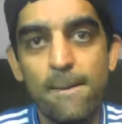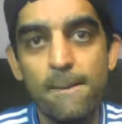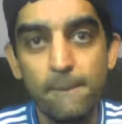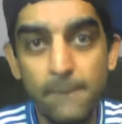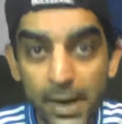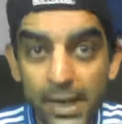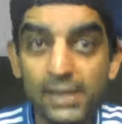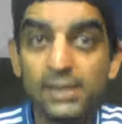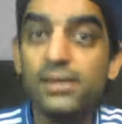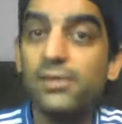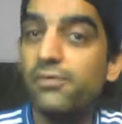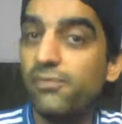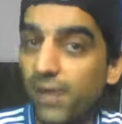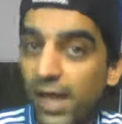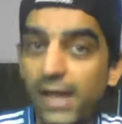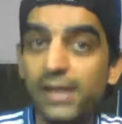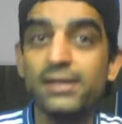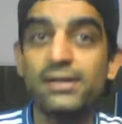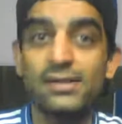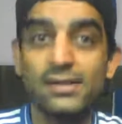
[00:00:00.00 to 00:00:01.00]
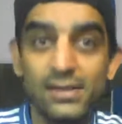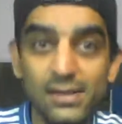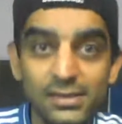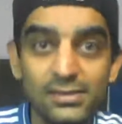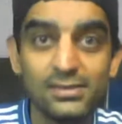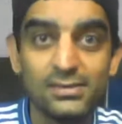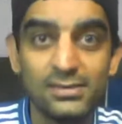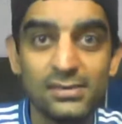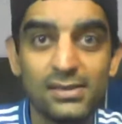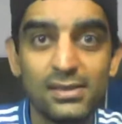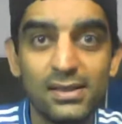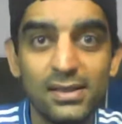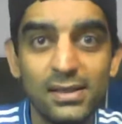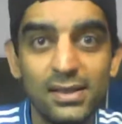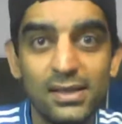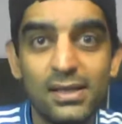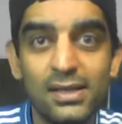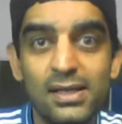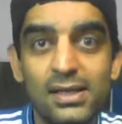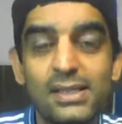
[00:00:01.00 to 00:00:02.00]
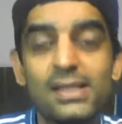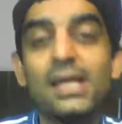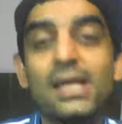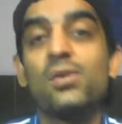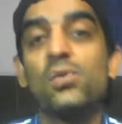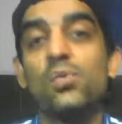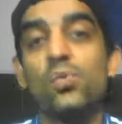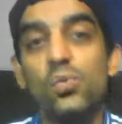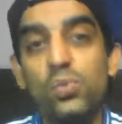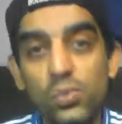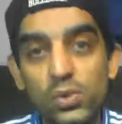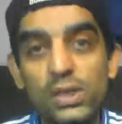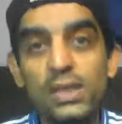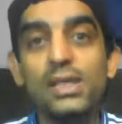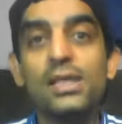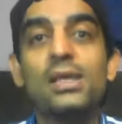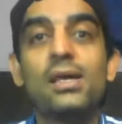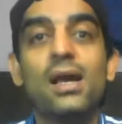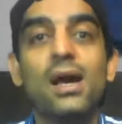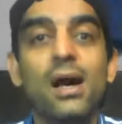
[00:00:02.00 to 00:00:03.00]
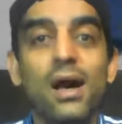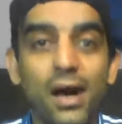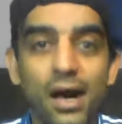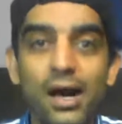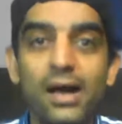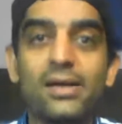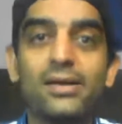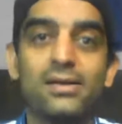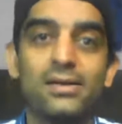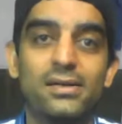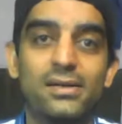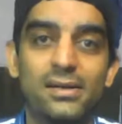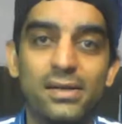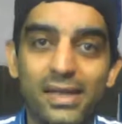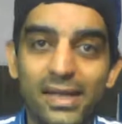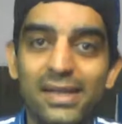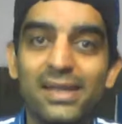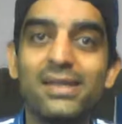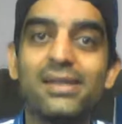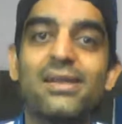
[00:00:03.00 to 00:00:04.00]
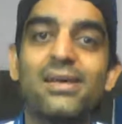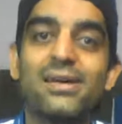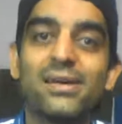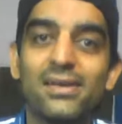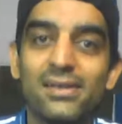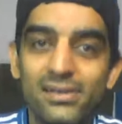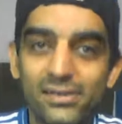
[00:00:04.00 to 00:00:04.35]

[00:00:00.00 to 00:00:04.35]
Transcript: But the fact is that we are in